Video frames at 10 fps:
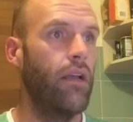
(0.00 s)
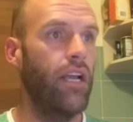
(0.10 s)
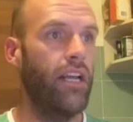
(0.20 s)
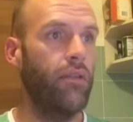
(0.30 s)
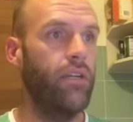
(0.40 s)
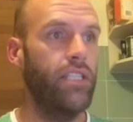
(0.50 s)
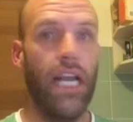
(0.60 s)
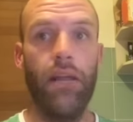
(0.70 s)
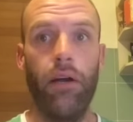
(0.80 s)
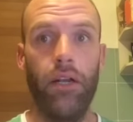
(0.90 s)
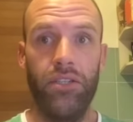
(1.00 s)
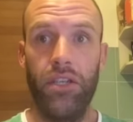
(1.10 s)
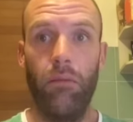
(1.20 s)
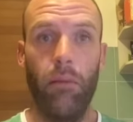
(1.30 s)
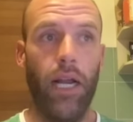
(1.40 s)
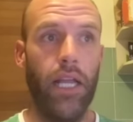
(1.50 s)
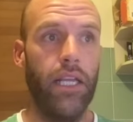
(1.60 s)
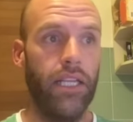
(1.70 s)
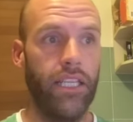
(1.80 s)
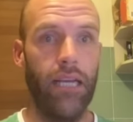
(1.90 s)
In other words, anyone who's got money
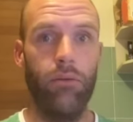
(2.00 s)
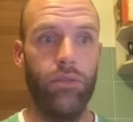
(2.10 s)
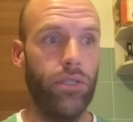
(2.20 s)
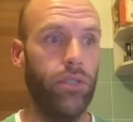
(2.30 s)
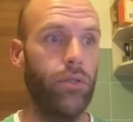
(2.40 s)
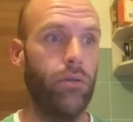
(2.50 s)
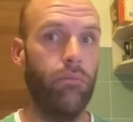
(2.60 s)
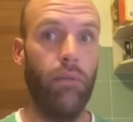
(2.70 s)
is able to